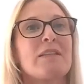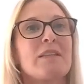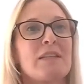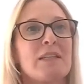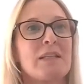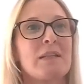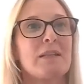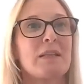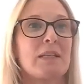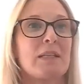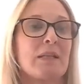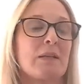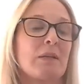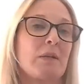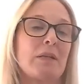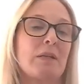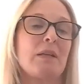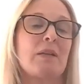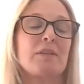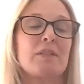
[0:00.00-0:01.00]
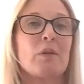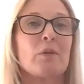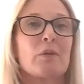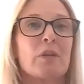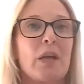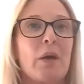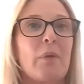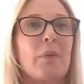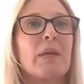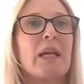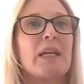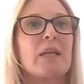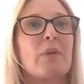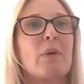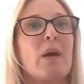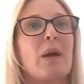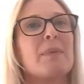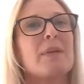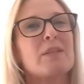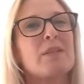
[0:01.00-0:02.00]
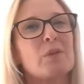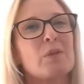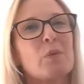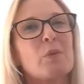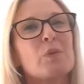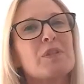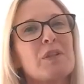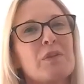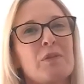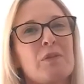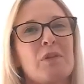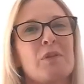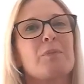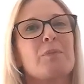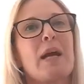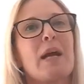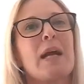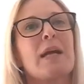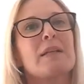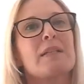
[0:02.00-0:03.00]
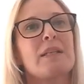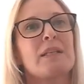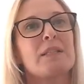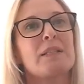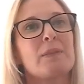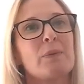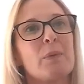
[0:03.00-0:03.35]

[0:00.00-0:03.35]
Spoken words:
that it's not going anywhere, but it's also good practice.